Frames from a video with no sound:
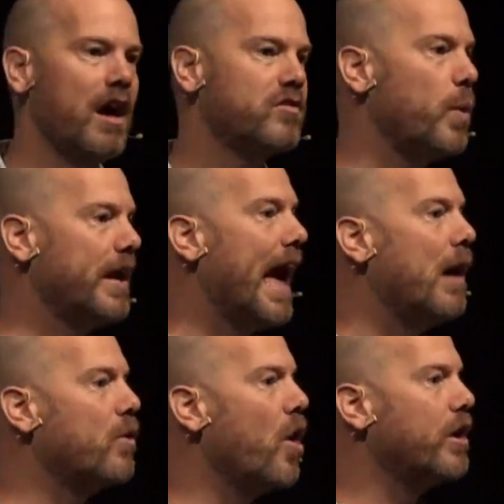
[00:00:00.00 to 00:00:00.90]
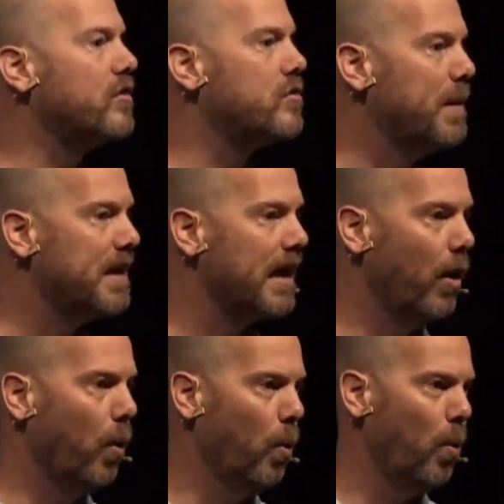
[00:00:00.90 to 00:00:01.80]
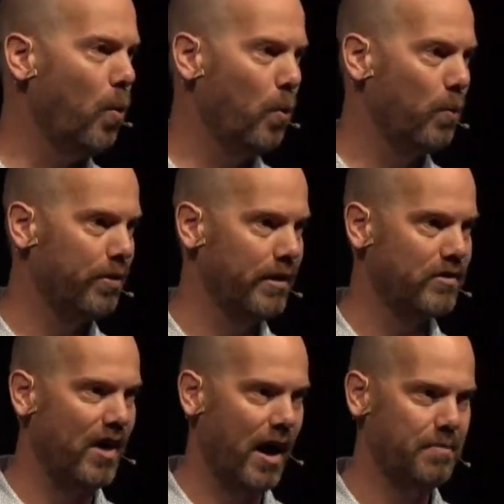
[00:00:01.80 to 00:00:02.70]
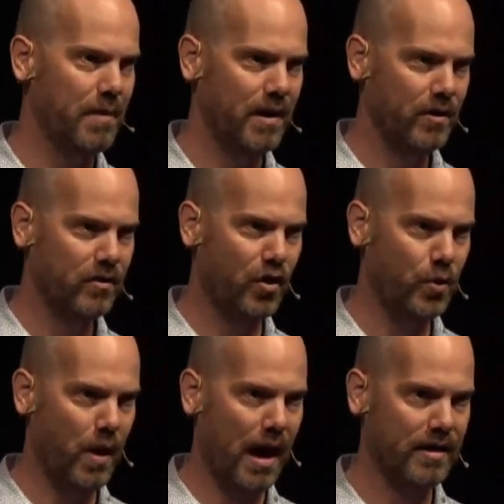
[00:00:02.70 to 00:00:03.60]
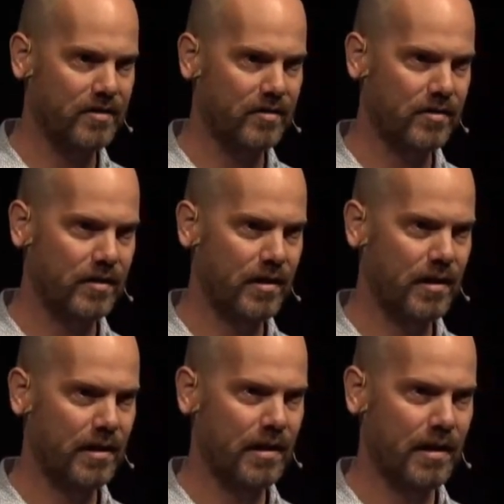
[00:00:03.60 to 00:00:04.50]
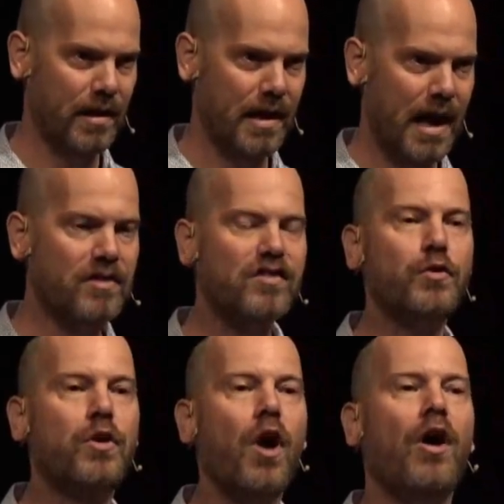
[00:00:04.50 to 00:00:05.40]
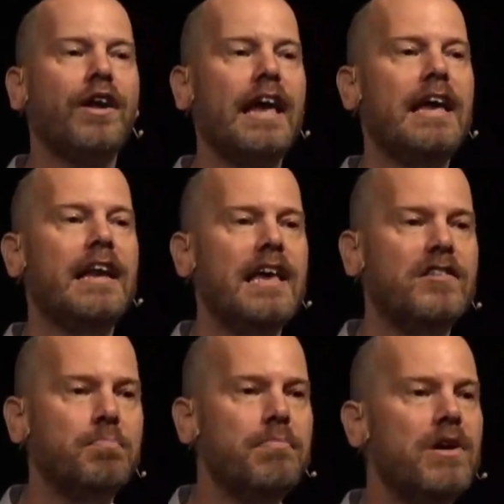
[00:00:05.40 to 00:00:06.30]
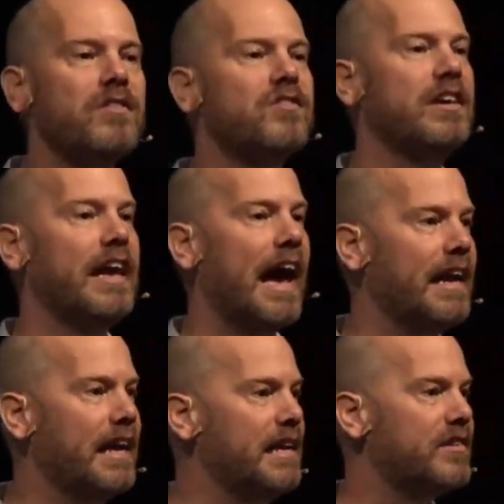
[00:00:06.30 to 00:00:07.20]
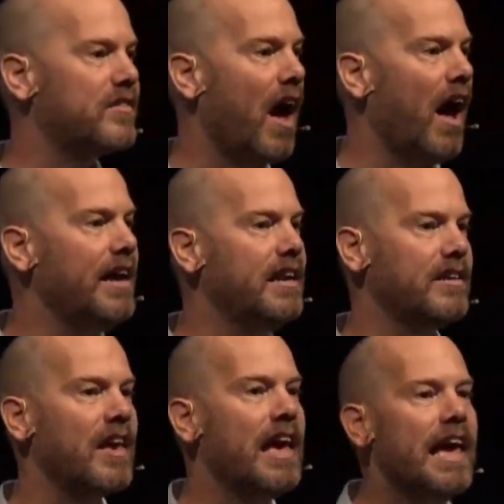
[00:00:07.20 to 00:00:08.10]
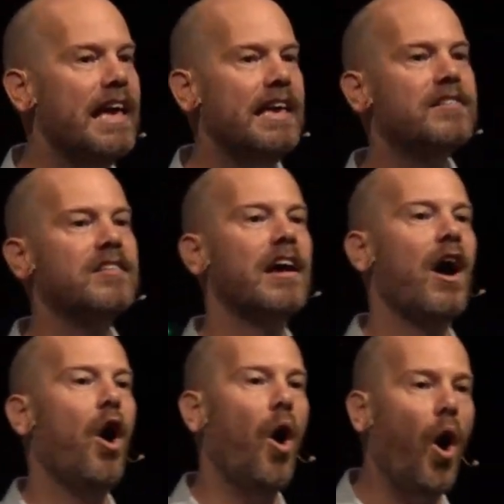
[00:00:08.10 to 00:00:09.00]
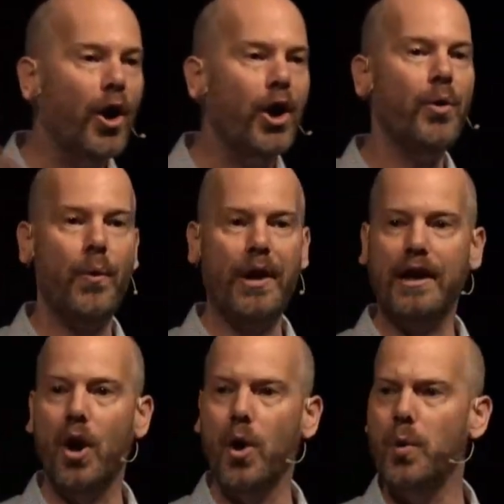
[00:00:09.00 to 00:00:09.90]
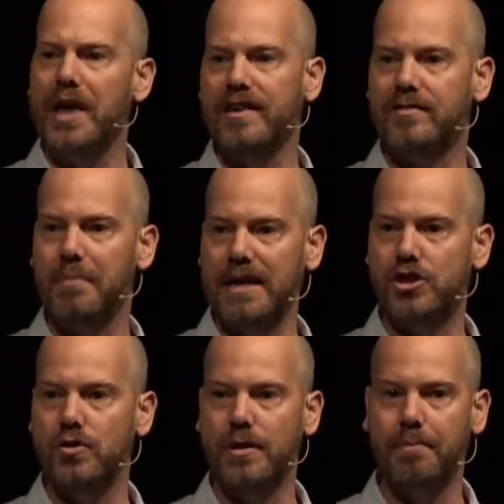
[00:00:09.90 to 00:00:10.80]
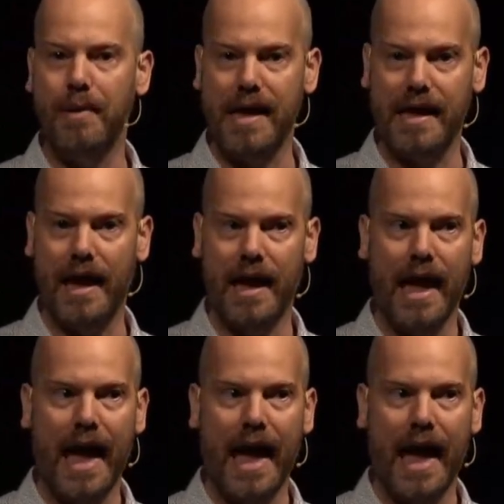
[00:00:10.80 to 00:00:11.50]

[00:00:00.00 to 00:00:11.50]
last week how God is speaking all the time to us. And so God, in his mercy and in his kindness, is honoring who he's made you to be